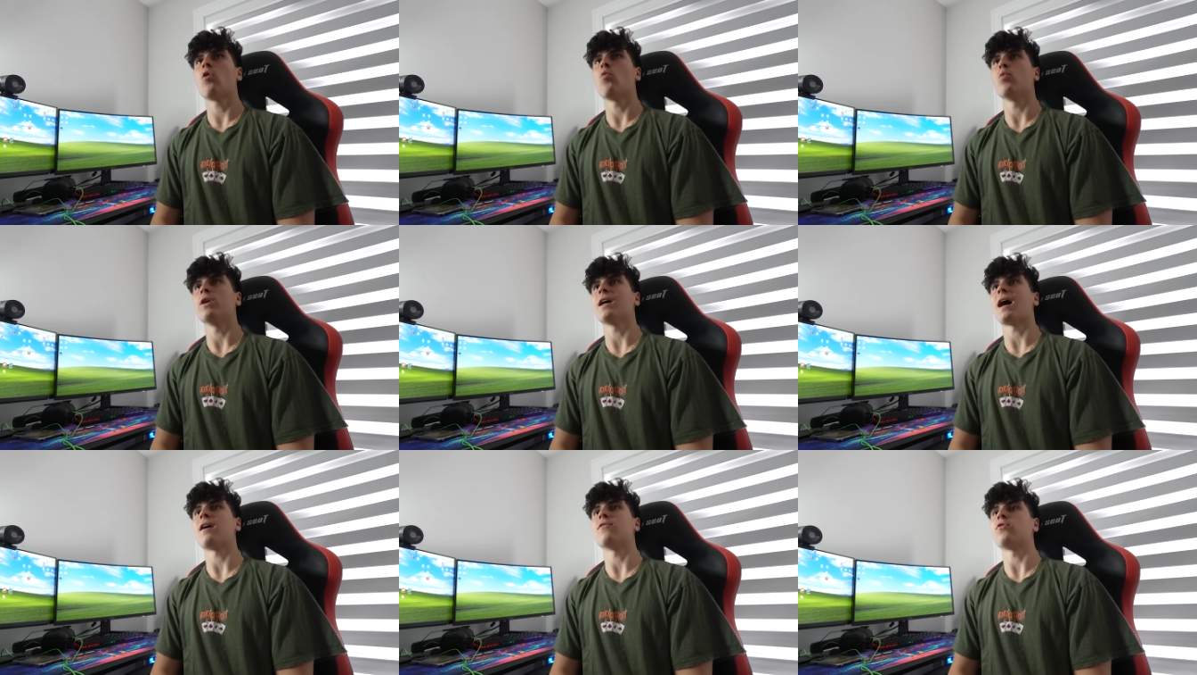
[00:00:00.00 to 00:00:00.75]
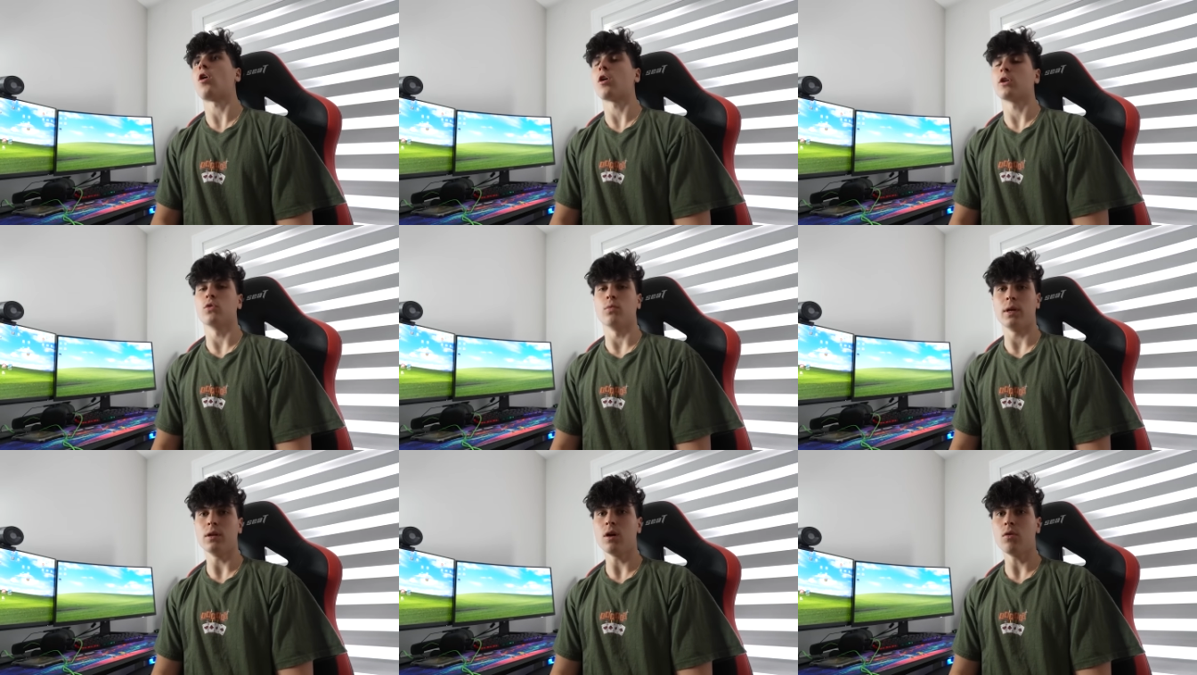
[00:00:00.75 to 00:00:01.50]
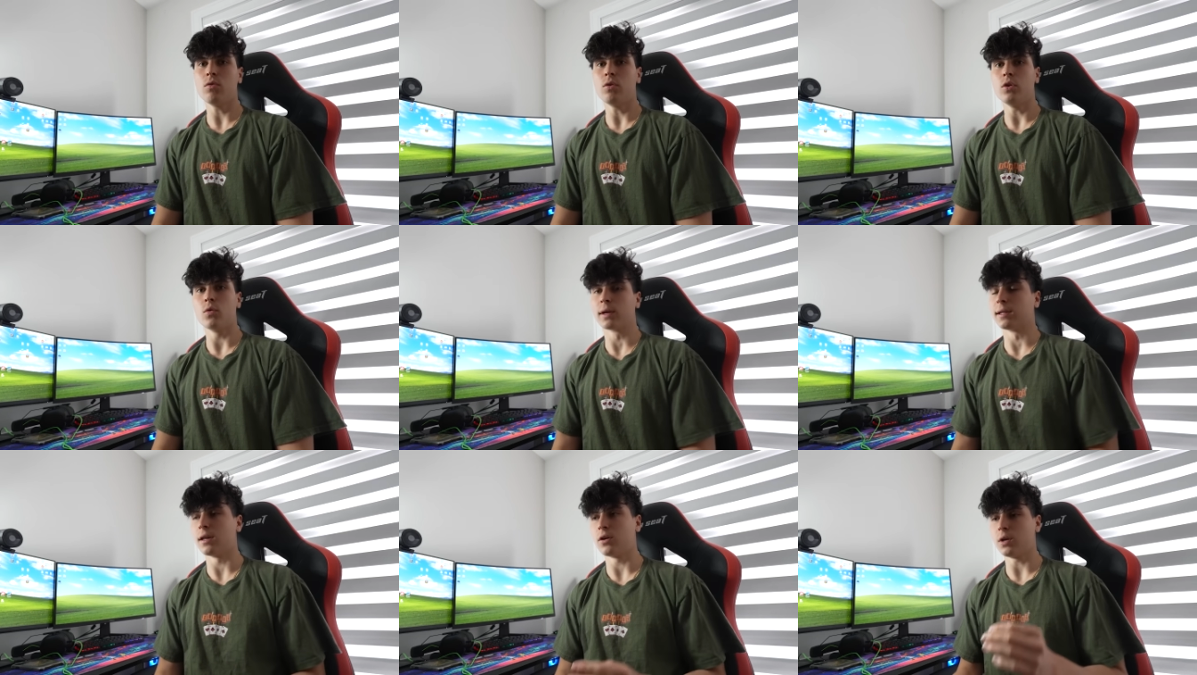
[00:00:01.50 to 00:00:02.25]
We have Arduino. You
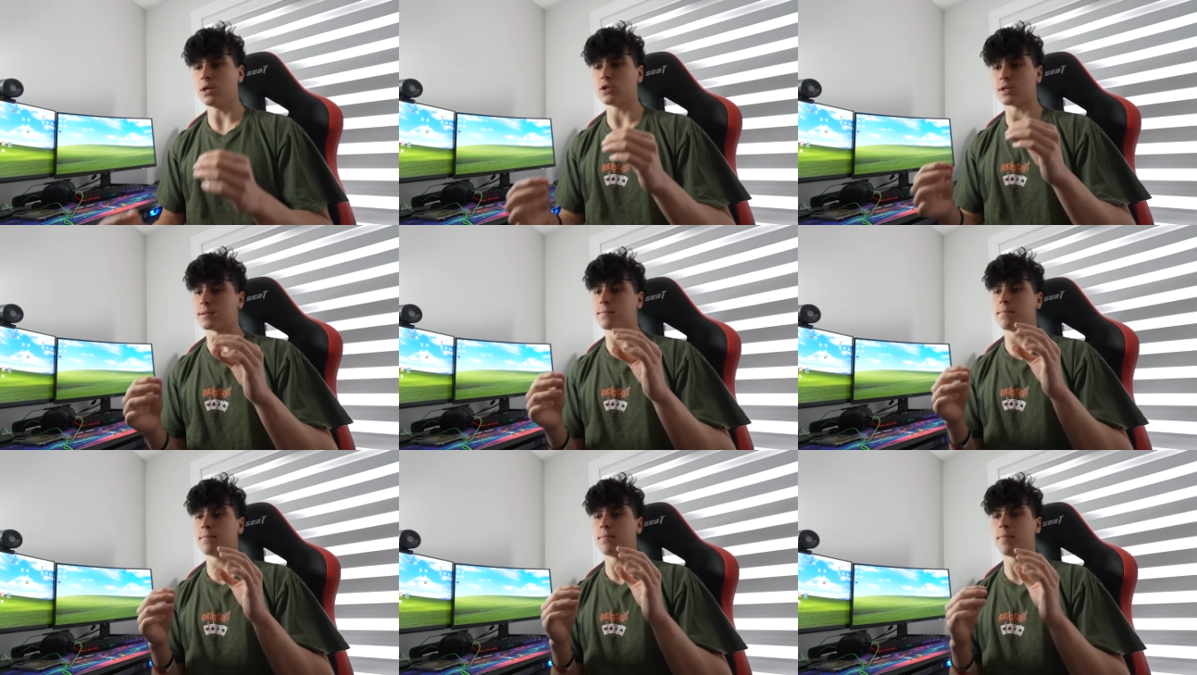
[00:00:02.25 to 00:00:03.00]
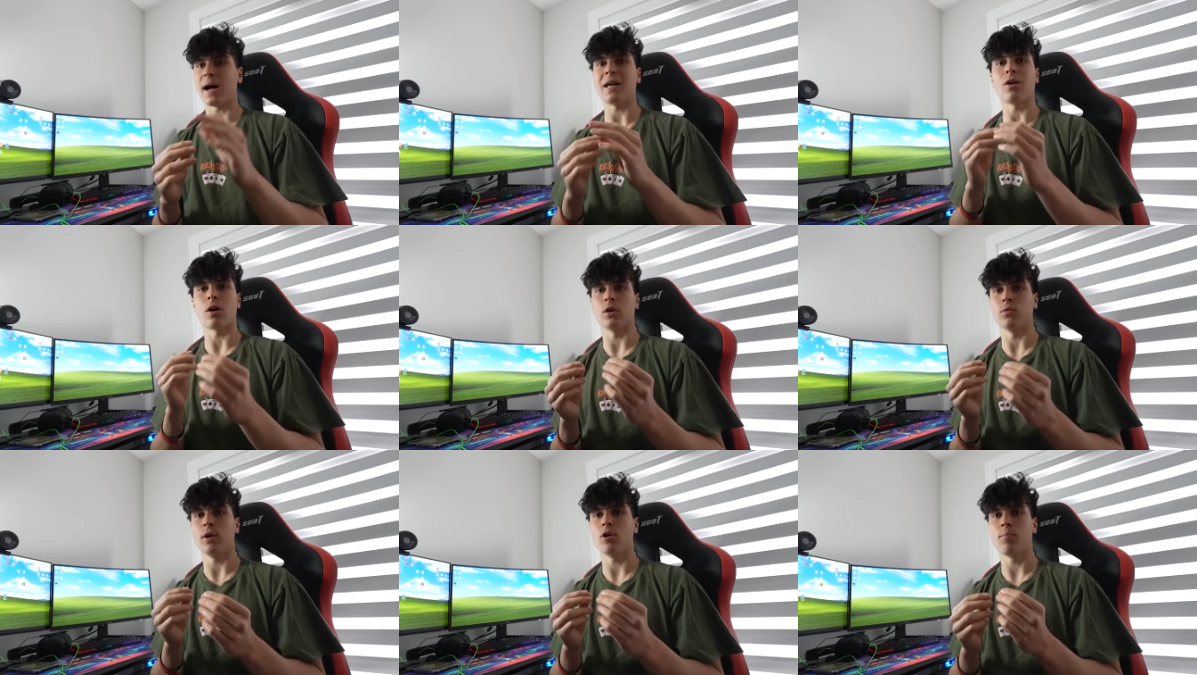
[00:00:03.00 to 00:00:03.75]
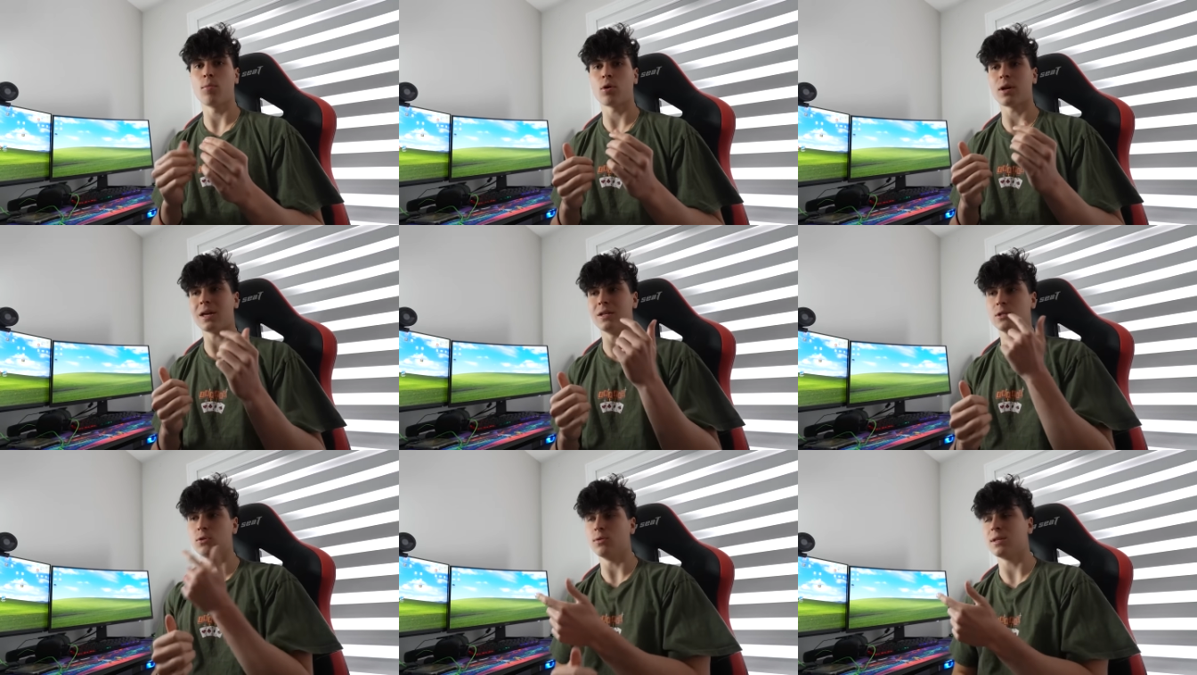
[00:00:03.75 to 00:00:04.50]
can literally just buy an Arduino board
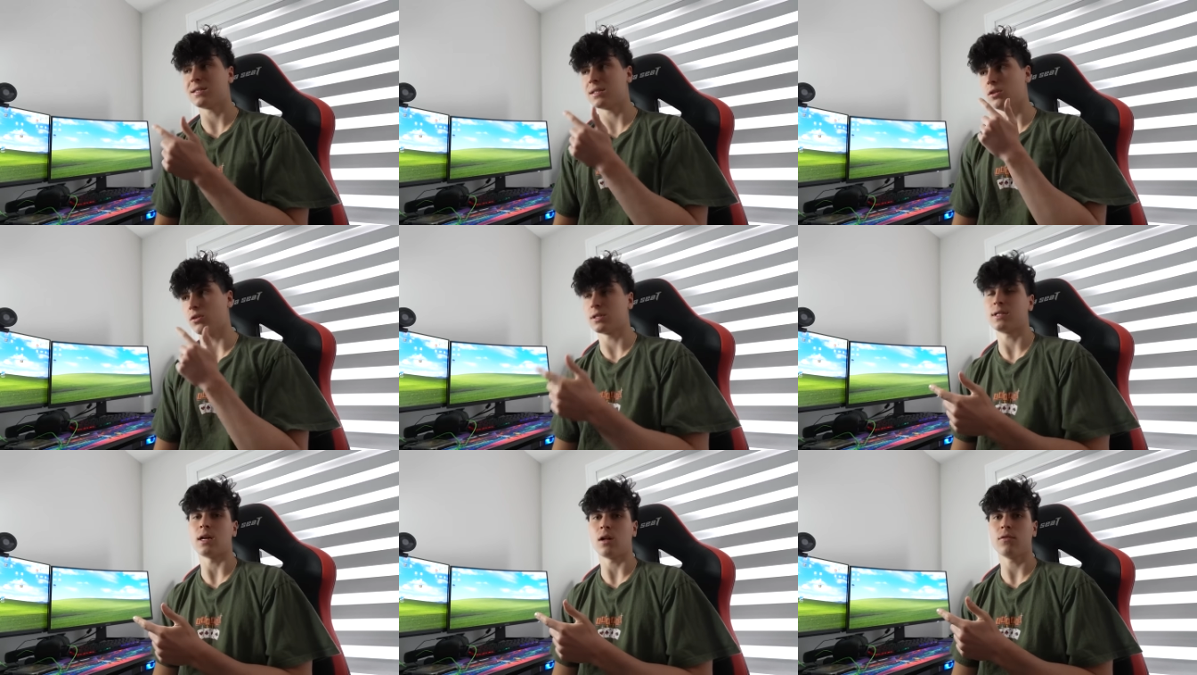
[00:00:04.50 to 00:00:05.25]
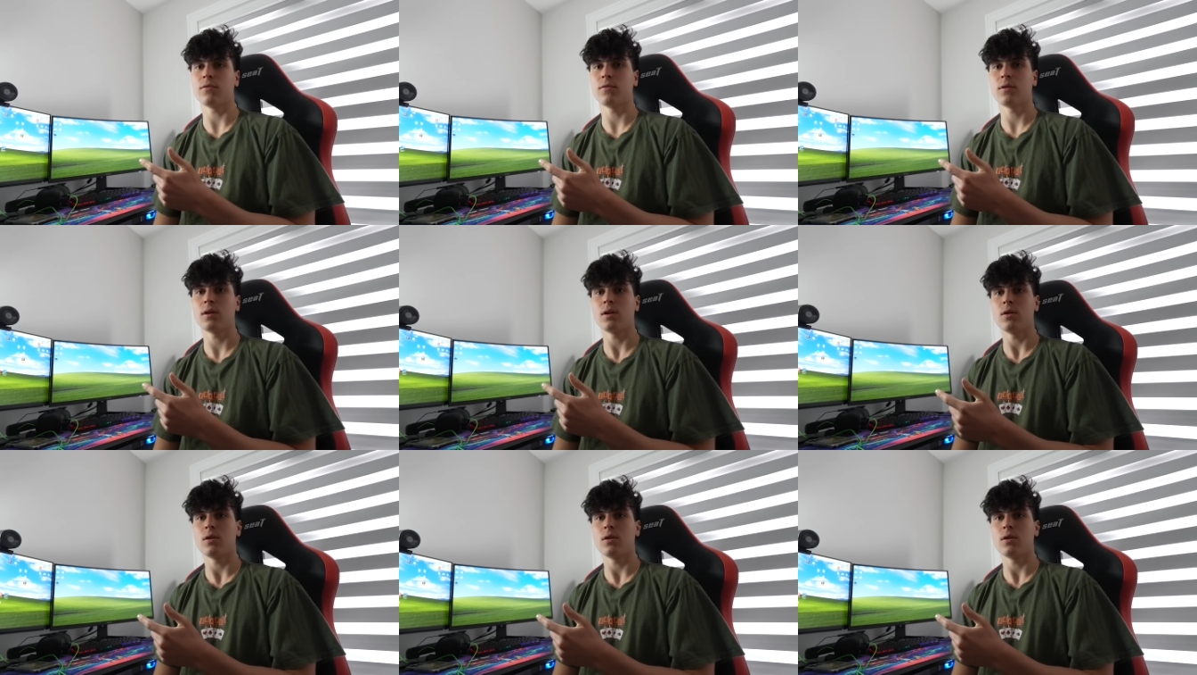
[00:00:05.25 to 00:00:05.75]
and do this yourself.